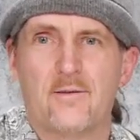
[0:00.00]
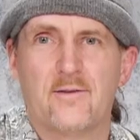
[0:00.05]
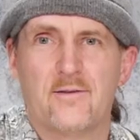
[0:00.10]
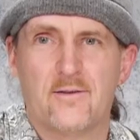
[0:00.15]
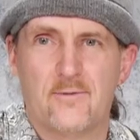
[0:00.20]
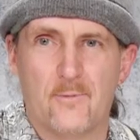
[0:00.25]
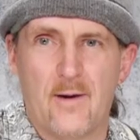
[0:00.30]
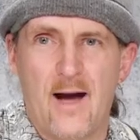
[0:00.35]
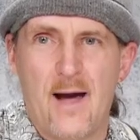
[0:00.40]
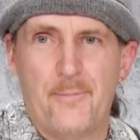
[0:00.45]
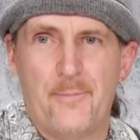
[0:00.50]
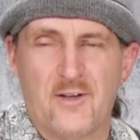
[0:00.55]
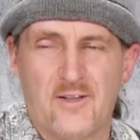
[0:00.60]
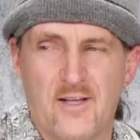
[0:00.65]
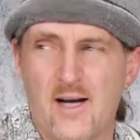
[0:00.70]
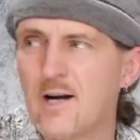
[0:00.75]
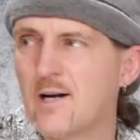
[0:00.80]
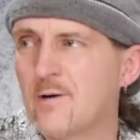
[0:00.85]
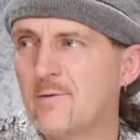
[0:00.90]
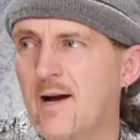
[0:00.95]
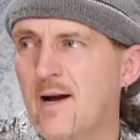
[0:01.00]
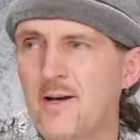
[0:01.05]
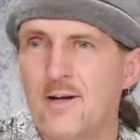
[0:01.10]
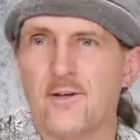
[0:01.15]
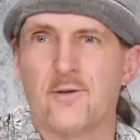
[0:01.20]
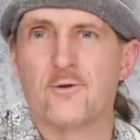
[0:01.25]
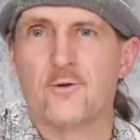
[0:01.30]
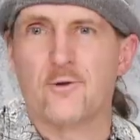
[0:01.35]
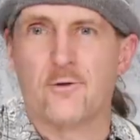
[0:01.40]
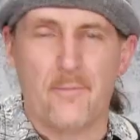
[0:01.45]
Wrap your tongue around it.
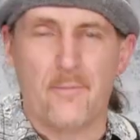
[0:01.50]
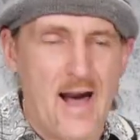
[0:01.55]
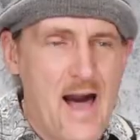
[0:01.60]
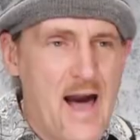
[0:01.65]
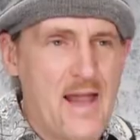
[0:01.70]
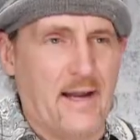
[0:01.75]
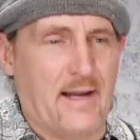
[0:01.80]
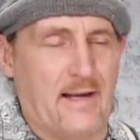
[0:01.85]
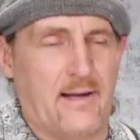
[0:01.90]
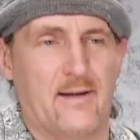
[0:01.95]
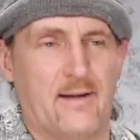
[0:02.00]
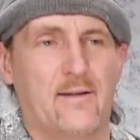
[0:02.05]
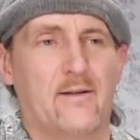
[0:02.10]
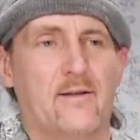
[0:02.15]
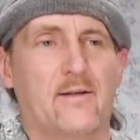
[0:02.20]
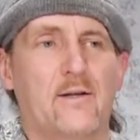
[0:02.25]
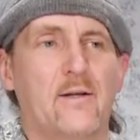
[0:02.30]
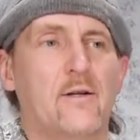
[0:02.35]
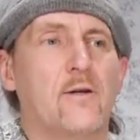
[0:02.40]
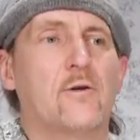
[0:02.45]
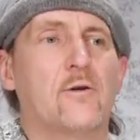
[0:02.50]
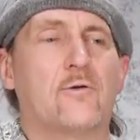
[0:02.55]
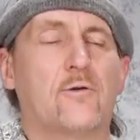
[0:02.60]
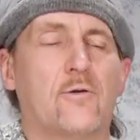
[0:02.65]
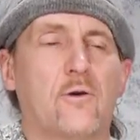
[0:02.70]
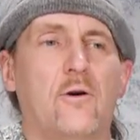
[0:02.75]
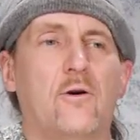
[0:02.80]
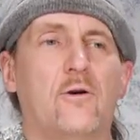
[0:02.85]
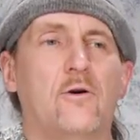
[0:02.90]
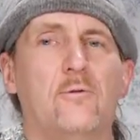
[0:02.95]
Chromatic.
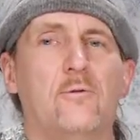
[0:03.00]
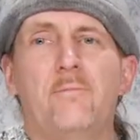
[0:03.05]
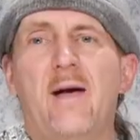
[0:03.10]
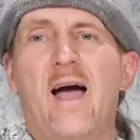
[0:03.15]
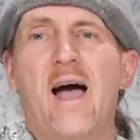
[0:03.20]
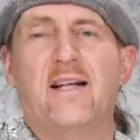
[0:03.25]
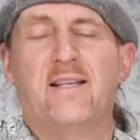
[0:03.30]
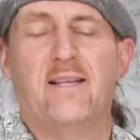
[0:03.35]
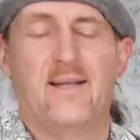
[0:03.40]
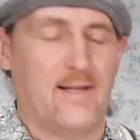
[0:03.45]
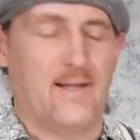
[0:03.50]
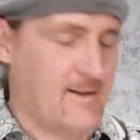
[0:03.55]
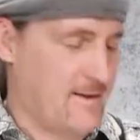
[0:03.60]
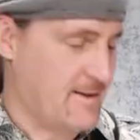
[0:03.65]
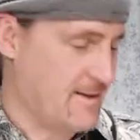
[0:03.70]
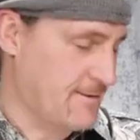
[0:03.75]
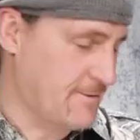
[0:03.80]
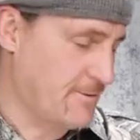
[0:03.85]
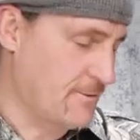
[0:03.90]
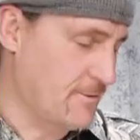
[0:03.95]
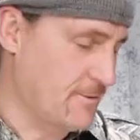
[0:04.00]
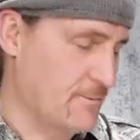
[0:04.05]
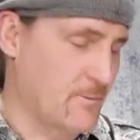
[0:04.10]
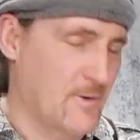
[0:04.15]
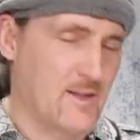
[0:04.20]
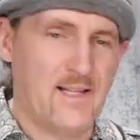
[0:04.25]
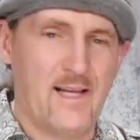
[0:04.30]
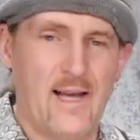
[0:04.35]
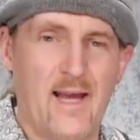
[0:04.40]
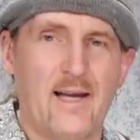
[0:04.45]
Chromatic.
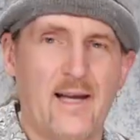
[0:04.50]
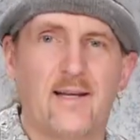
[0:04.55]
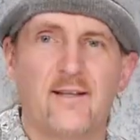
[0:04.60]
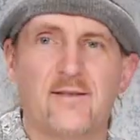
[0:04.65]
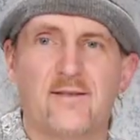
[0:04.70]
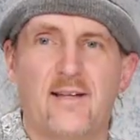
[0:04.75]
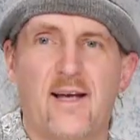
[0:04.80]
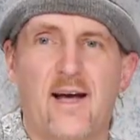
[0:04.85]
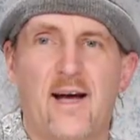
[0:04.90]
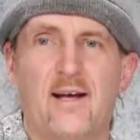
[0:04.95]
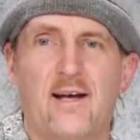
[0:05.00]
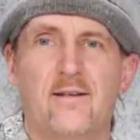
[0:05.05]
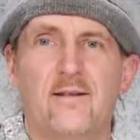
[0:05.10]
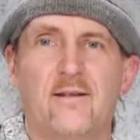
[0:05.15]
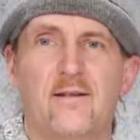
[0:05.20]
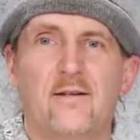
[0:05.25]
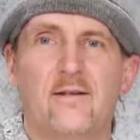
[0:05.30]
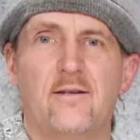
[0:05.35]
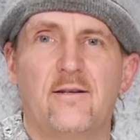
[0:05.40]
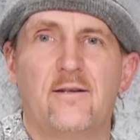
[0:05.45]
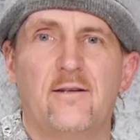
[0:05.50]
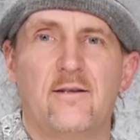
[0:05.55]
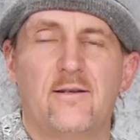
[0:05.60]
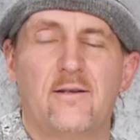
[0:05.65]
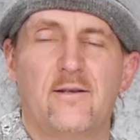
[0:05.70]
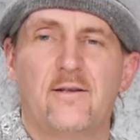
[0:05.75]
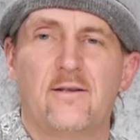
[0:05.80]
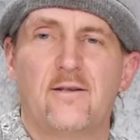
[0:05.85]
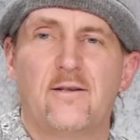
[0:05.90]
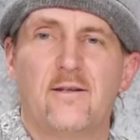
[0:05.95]
What the heck is that?
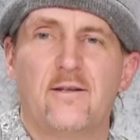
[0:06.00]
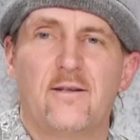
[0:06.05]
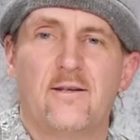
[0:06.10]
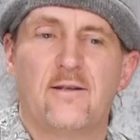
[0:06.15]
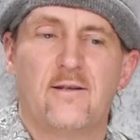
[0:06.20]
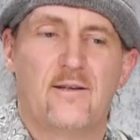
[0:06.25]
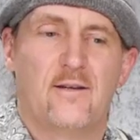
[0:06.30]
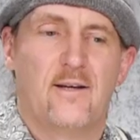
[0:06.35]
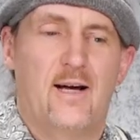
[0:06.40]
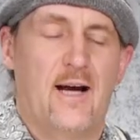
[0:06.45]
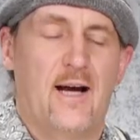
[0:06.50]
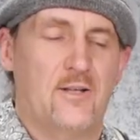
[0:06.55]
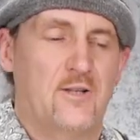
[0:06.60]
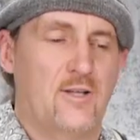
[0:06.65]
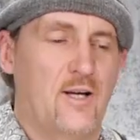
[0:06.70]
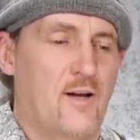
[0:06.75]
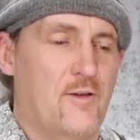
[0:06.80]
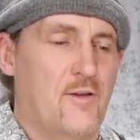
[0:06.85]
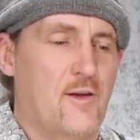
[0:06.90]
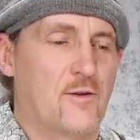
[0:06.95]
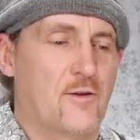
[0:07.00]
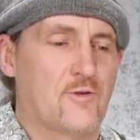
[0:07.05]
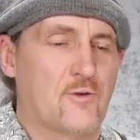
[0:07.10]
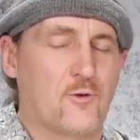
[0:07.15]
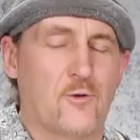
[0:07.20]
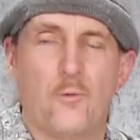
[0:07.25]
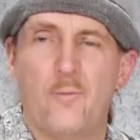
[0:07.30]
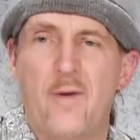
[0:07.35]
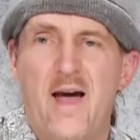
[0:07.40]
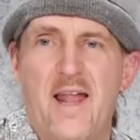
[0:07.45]
Actually, I thought it was
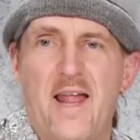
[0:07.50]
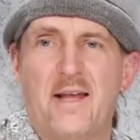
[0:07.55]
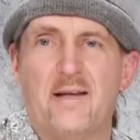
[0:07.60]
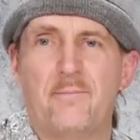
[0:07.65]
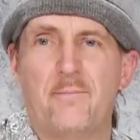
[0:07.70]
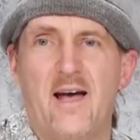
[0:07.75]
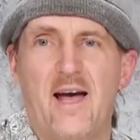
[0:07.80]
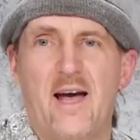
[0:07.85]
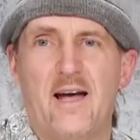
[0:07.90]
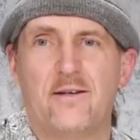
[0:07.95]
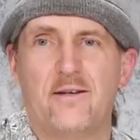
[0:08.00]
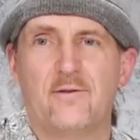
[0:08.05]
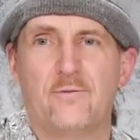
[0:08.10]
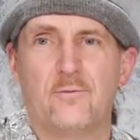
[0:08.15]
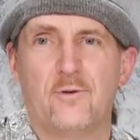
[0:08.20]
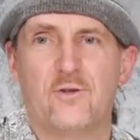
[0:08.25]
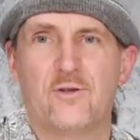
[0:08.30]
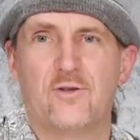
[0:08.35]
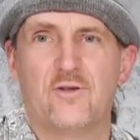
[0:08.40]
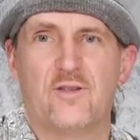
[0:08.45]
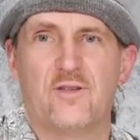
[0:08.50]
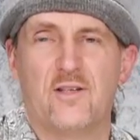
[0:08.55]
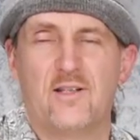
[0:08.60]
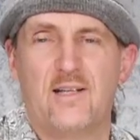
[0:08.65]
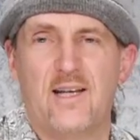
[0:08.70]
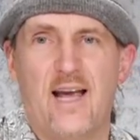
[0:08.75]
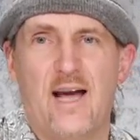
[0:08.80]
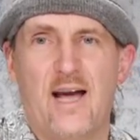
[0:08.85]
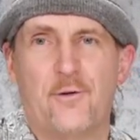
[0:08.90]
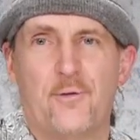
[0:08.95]
Chromatic Man, which is a
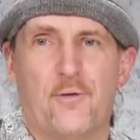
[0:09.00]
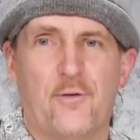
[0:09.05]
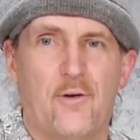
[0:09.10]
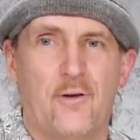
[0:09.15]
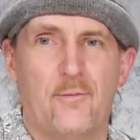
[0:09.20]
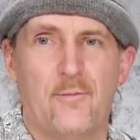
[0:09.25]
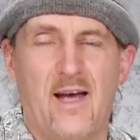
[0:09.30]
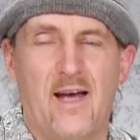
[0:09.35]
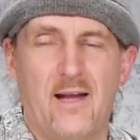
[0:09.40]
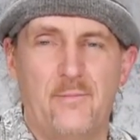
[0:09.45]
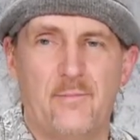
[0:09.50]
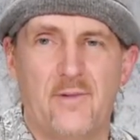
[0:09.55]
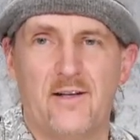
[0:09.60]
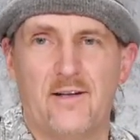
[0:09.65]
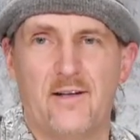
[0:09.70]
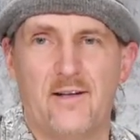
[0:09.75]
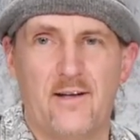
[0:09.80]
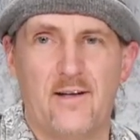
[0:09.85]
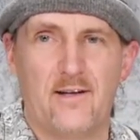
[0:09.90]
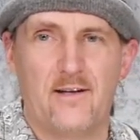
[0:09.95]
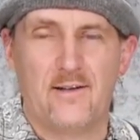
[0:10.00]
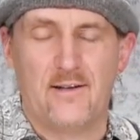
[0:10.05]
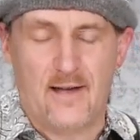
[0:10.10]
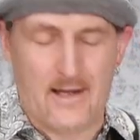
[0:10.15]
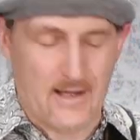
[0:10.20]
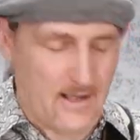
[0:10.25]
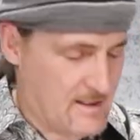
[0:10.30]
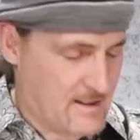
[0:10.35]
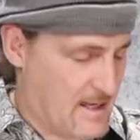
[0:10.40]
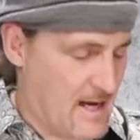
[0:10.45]
Neanderthal man, but I
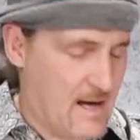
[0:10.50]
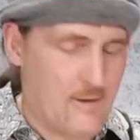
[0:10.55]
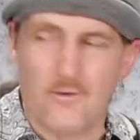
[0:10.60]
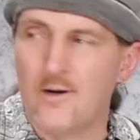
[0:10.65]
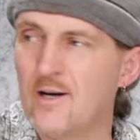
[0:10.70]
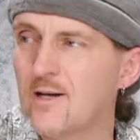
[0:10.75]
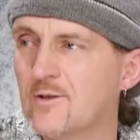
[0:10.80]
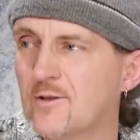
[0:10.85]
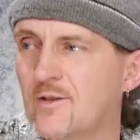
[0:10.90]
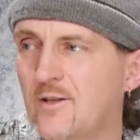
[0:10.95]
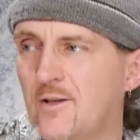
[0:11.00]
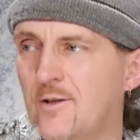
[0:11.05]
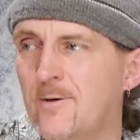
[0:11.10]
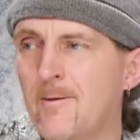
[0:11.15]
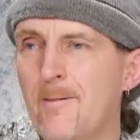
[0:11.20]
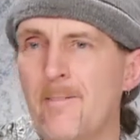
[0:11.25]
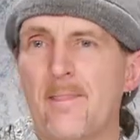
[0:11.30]
got that wrong too.